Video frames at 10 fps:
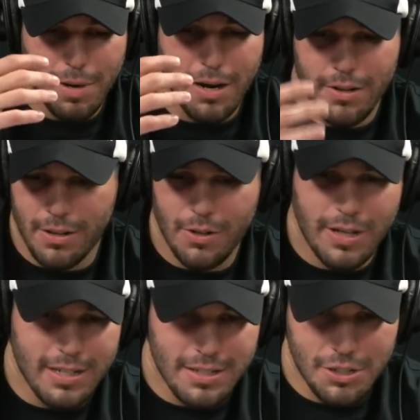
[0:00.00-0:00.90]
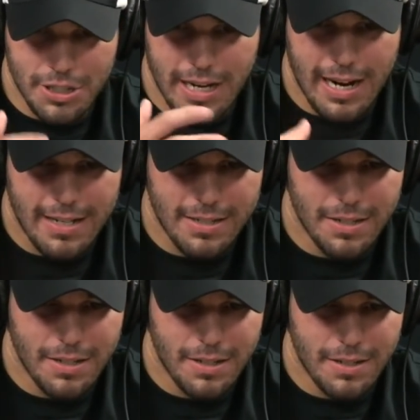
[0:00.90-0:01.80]
My other little cousin, she has
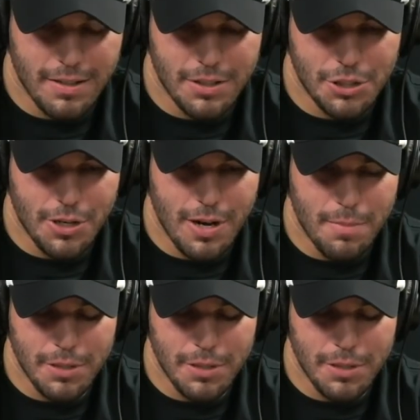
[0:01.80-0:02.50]
the shirt on,